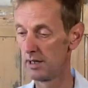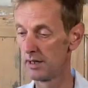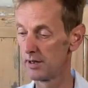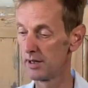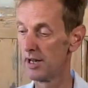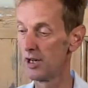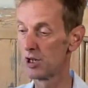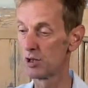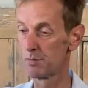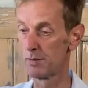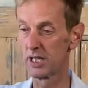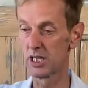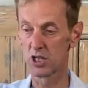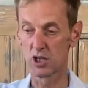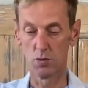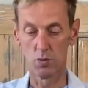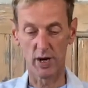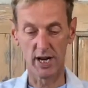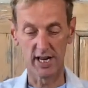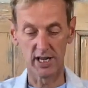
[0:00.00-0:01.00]
those bits
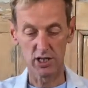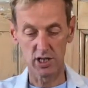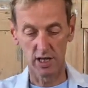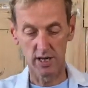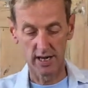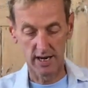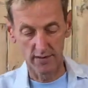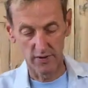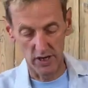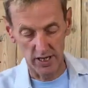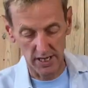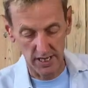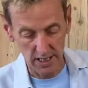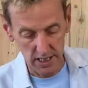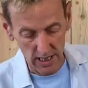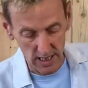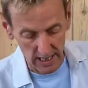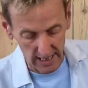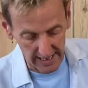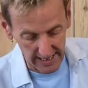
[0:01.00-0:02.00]
away so you have a nice
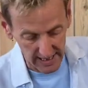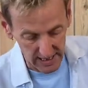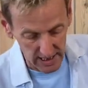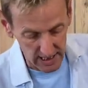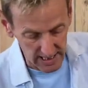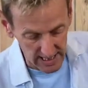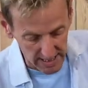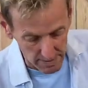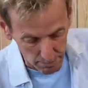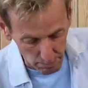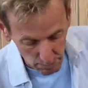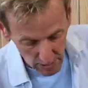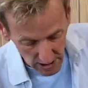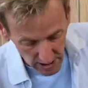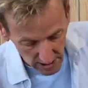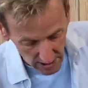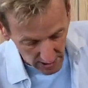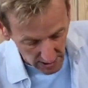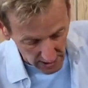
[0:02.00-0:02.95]
clean stem,